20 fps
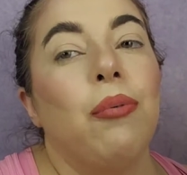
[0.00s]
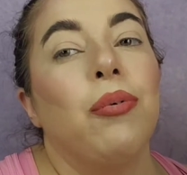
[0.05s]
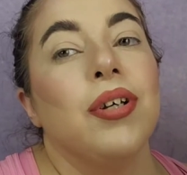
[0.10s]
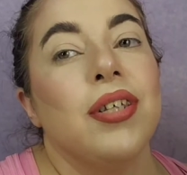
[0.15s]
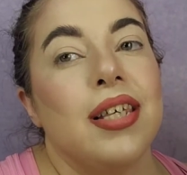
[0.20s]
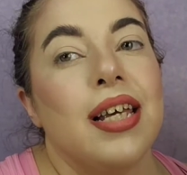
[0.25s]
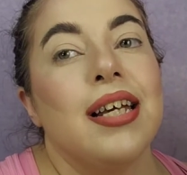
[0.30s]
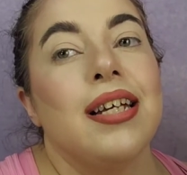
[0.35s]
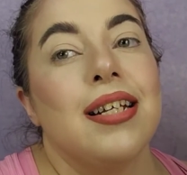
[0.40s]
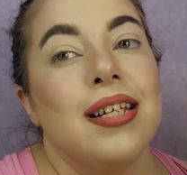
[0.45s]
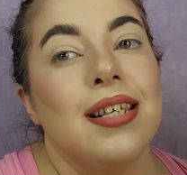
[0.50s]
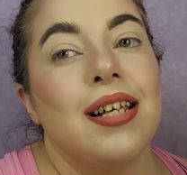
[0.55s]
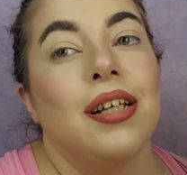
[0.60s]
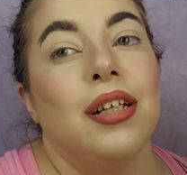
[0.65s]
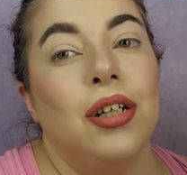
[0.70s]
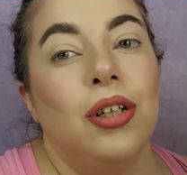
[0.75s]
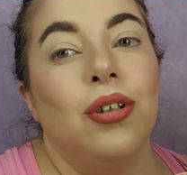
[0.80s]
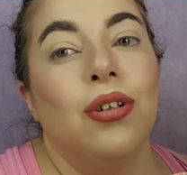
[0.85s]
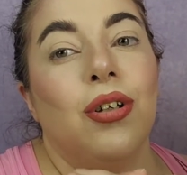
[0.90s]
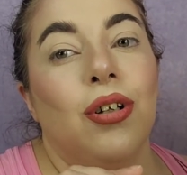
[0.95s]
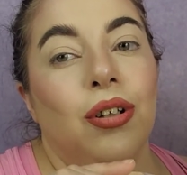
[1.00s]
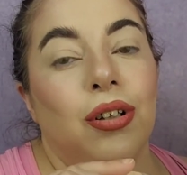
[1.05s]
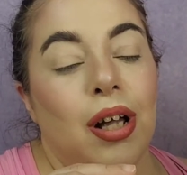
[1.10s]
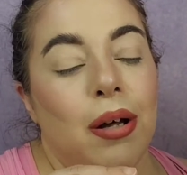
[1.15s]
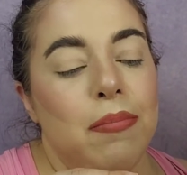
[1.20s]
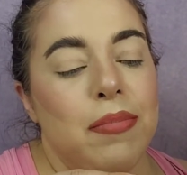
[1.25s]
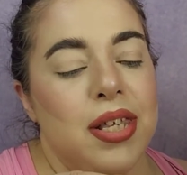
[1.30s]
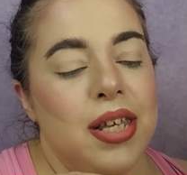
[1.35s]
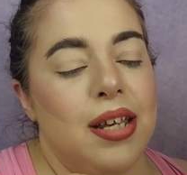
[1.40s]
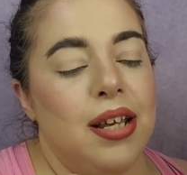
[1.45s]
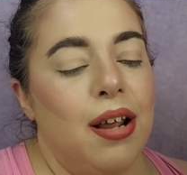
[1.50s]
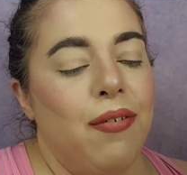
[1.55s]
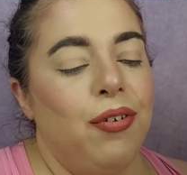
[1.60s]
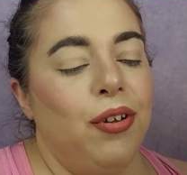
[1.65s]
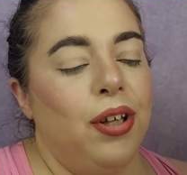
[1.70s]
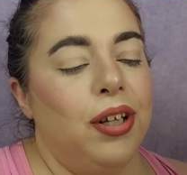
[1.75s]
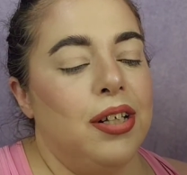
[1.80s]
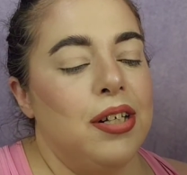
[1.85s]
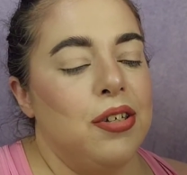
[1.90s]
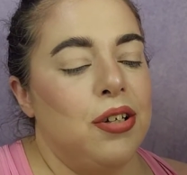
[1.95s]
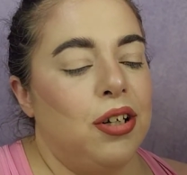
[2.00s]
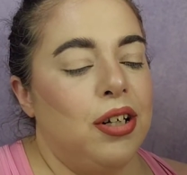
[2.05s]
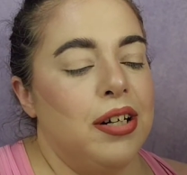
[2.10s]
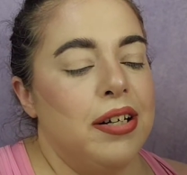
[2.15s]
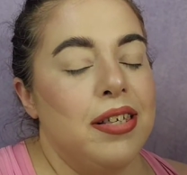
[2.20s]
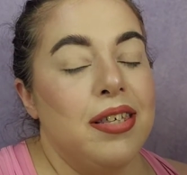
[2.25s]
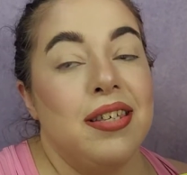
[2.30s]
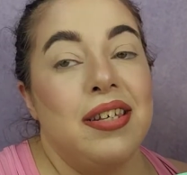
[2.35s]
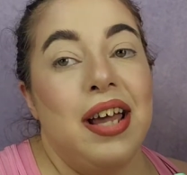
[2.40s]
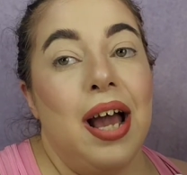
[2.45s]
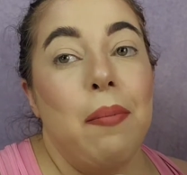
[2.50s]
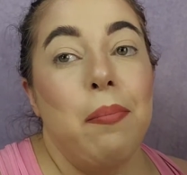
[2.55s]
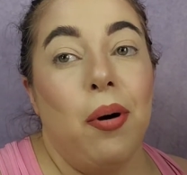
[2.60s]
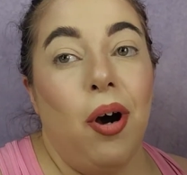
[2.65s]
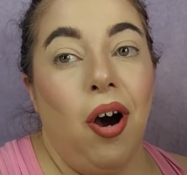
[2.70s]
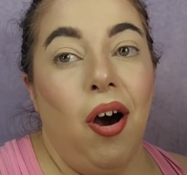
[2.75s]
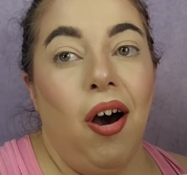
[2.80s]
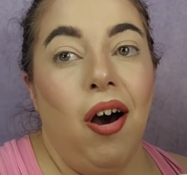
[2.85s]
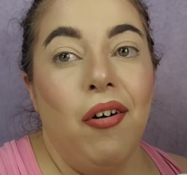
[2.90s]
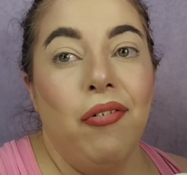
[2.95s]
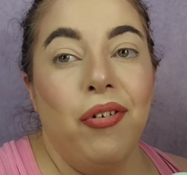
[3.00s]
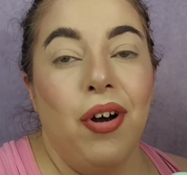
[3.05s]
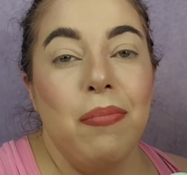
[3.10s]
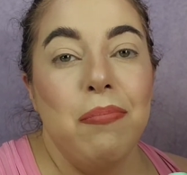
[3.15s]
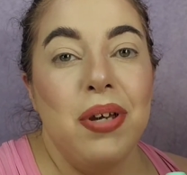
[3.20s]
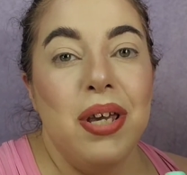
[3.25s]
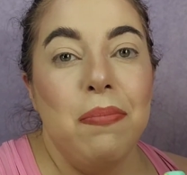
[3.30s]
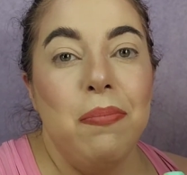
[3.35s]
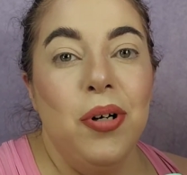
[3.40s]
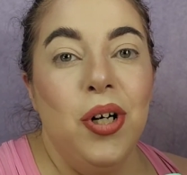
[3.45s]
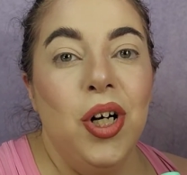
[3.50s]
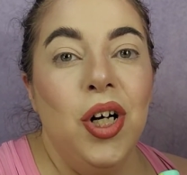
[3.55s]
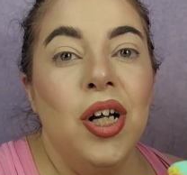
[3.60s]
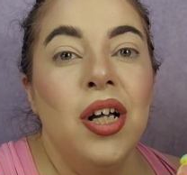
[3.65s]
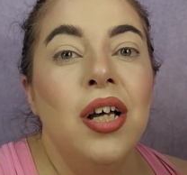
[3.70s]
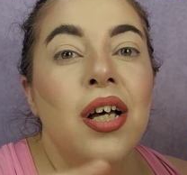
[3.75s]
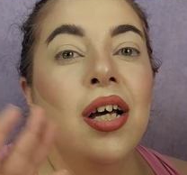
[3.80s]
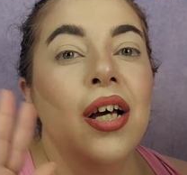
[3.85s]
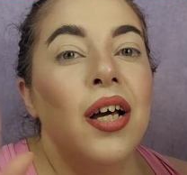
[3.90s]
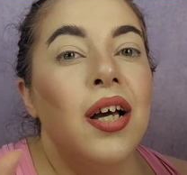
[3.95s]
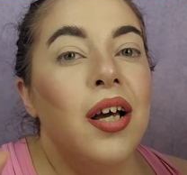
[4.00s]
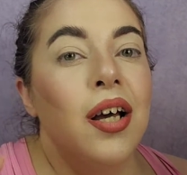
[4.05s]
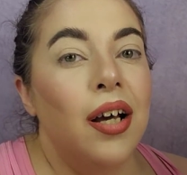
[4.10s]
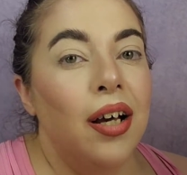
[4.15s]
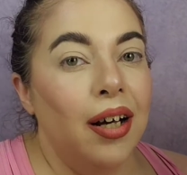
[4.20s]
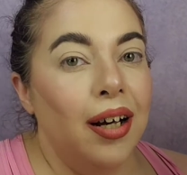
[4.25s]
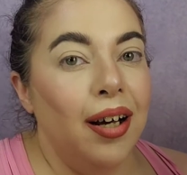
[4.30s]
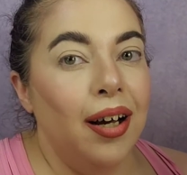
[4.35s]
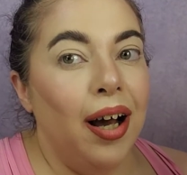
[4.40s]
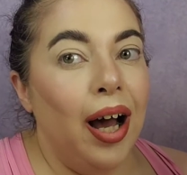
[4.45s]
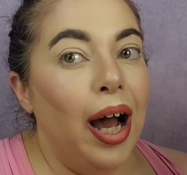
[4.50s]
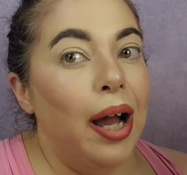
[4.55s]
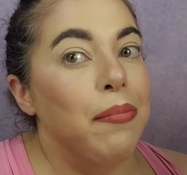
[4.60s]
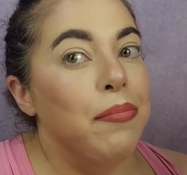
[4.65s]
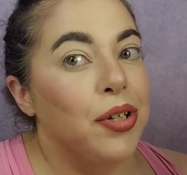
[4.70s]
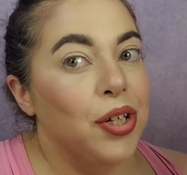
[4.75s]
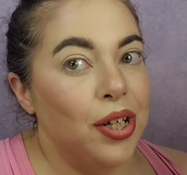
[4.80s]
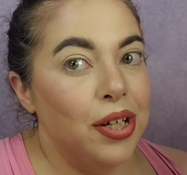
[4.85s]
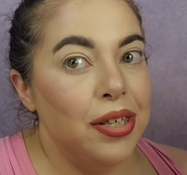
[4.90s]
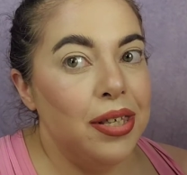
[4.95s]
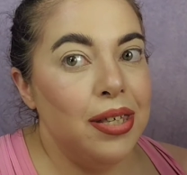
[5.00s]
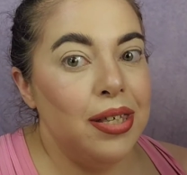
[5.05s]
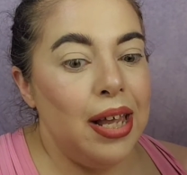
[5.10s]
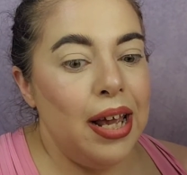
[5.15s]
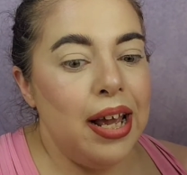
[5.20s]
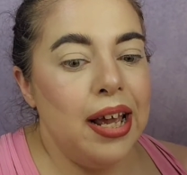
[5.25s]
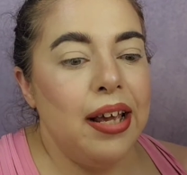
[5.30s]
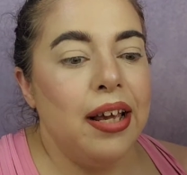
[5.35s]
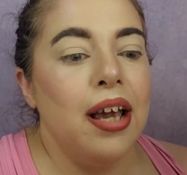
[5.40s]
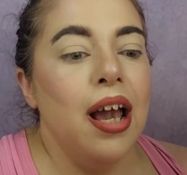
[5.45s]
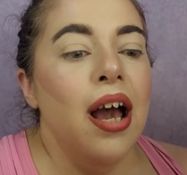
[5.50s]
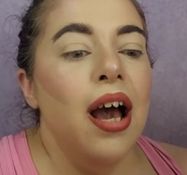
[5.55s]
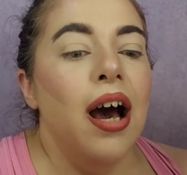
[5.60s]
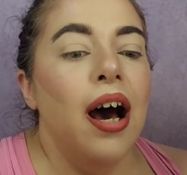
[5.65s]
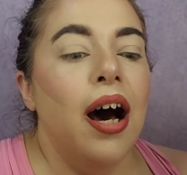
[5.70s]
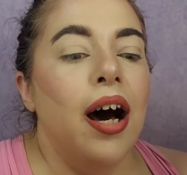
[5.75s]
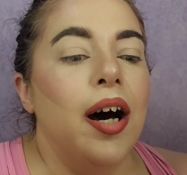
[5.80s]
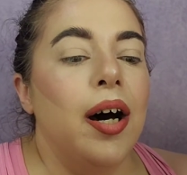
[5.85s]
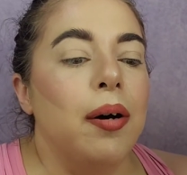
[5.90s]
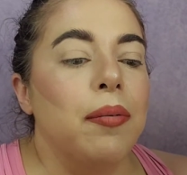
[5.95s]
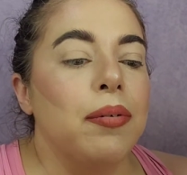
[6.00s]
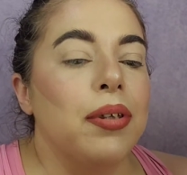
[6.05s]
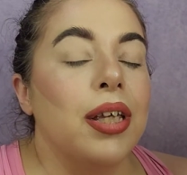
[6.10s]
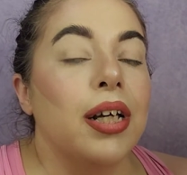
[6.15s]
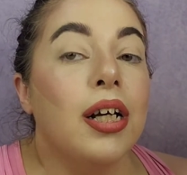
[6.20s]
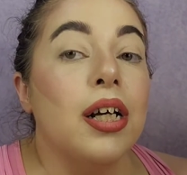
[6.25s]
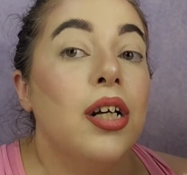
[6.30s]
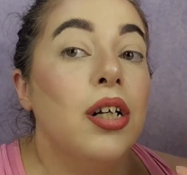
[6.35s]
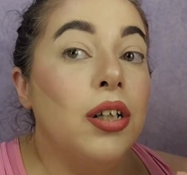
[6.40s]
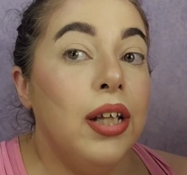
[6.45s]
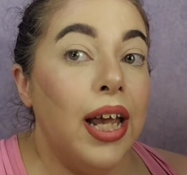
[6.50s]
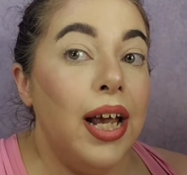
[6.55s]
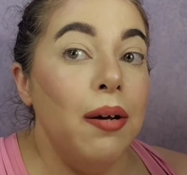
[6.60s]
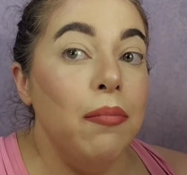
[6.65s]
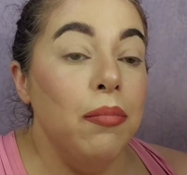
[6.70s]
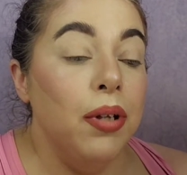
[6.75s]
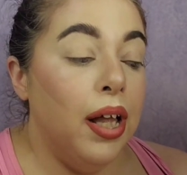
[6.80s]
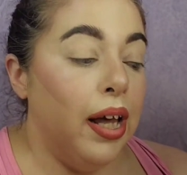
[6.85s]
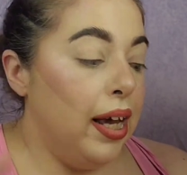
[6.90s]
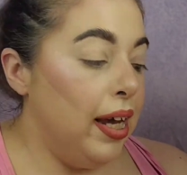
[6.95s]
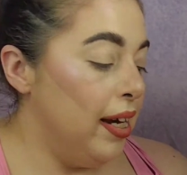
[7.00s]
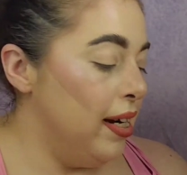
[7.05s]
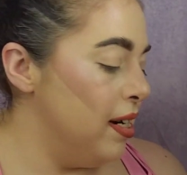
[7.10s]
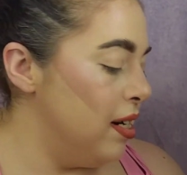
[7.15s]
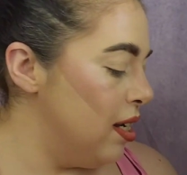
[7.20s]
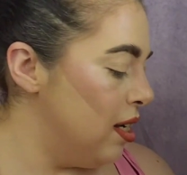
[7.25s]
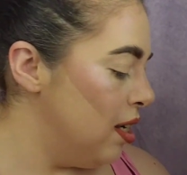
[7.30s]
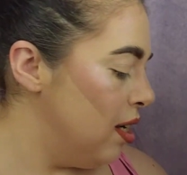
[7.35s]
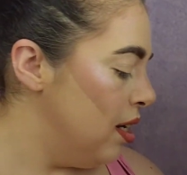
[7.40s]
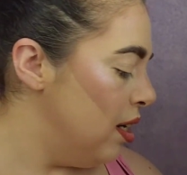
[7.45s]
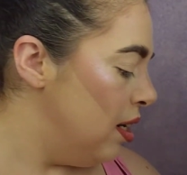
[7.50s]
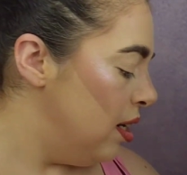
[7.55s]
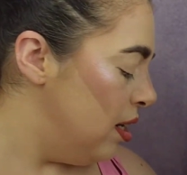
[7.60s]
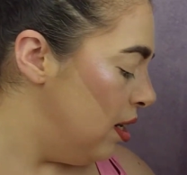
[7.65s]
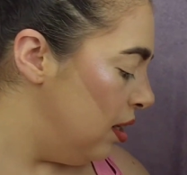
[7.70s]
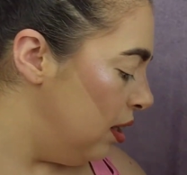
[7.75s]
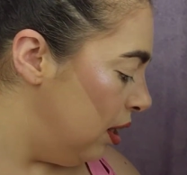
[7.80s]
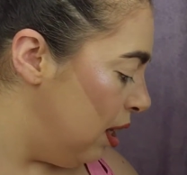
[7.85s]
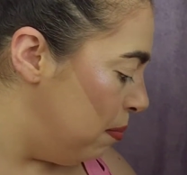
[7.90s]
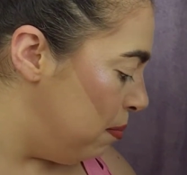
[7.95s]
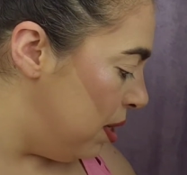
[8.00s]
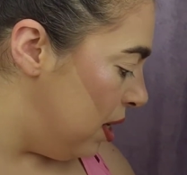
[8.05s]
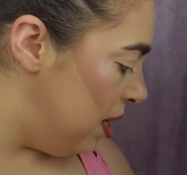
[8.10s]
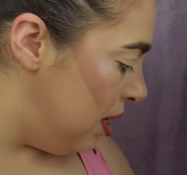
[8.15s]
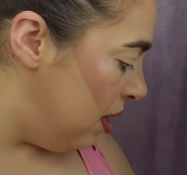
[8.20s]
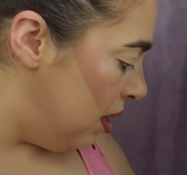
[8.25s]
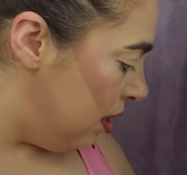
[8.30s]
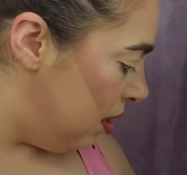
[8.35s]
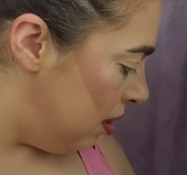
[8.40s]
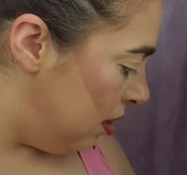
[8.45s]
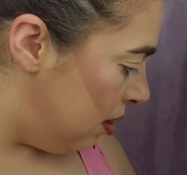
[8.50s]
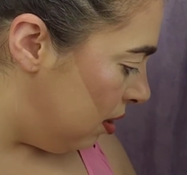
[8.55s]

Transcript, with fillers: I will say it is a little clumsy and I feel like these are going to snap off on people. I'm just saying. Um, the Glamlite, let me